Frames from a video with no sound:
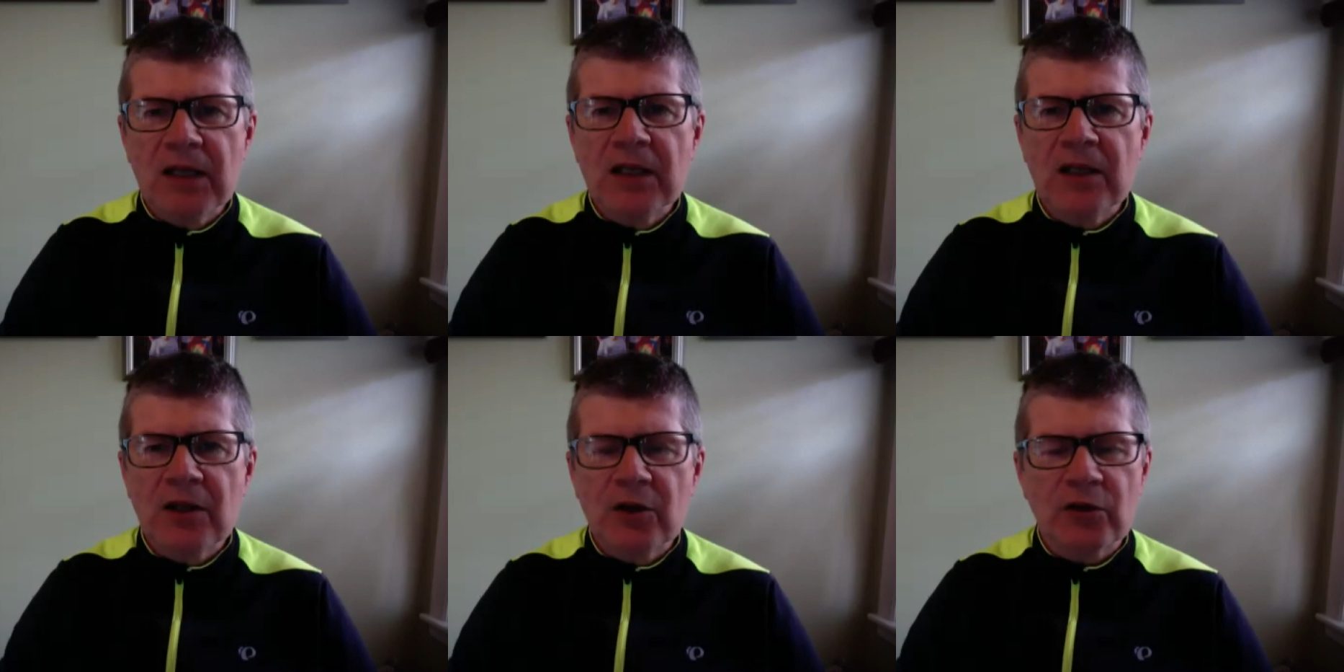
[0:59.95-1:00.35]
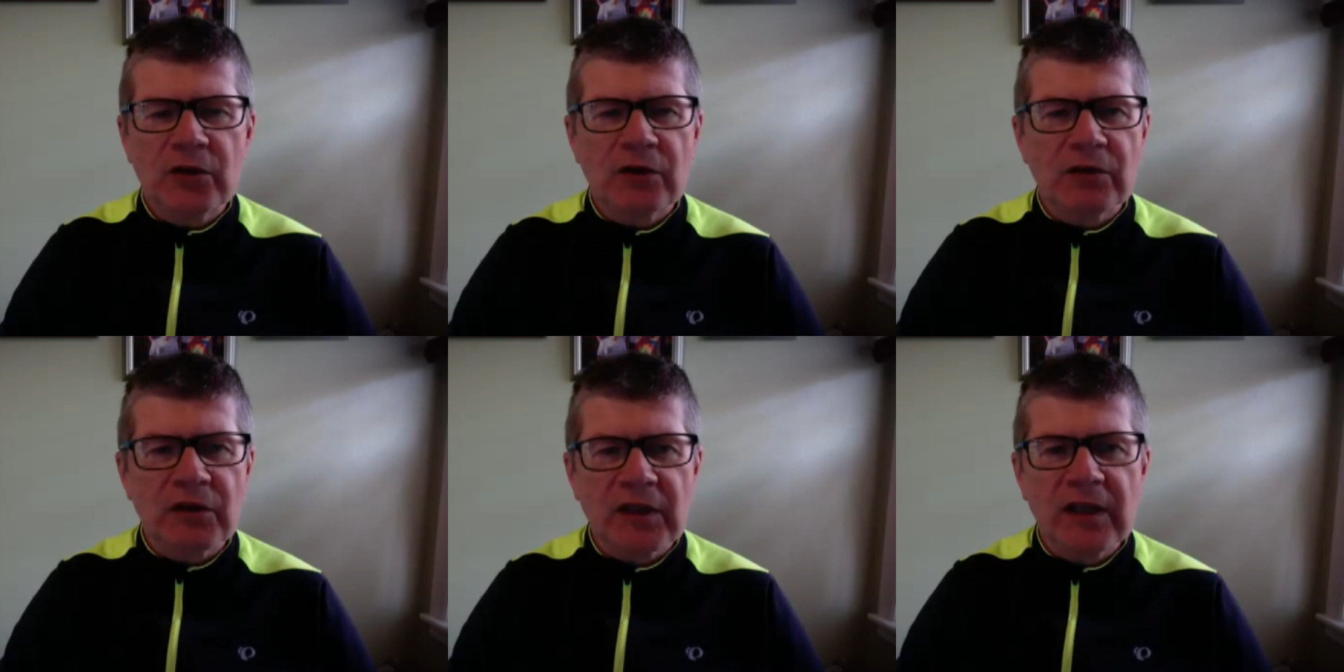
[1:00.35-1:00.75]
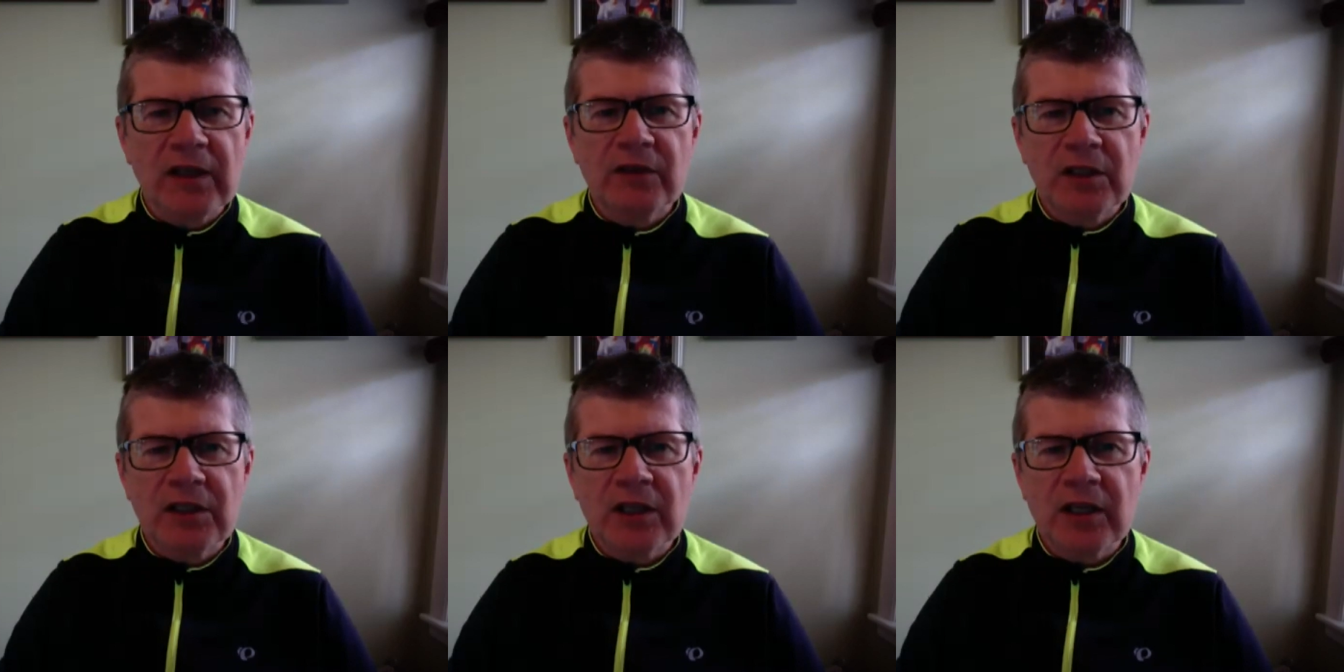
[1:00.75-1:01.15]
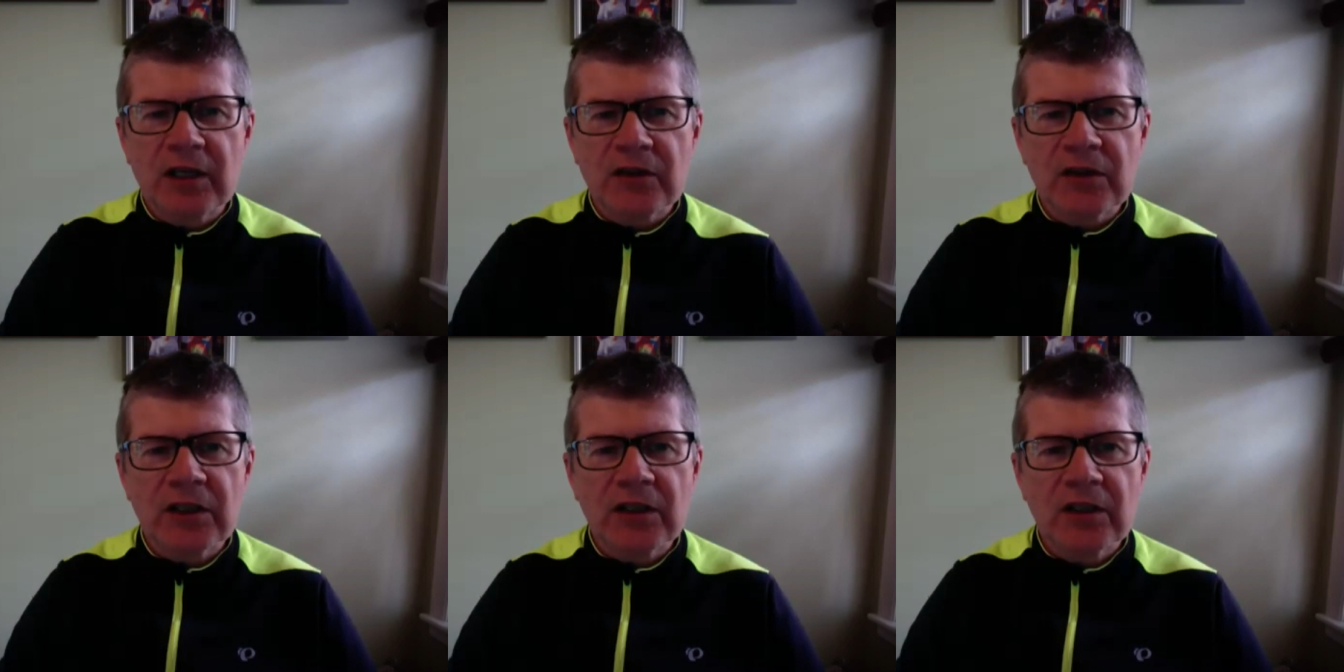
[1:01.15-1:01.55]
many years of
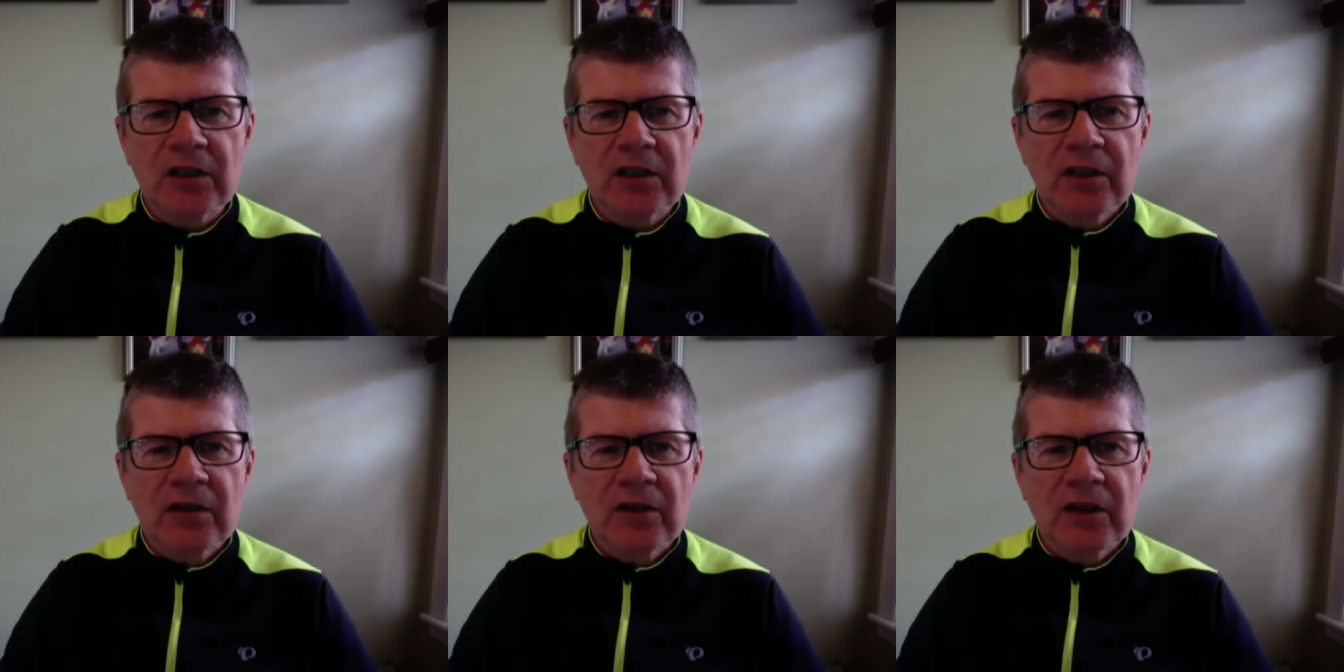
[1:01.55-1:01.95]
safety testing.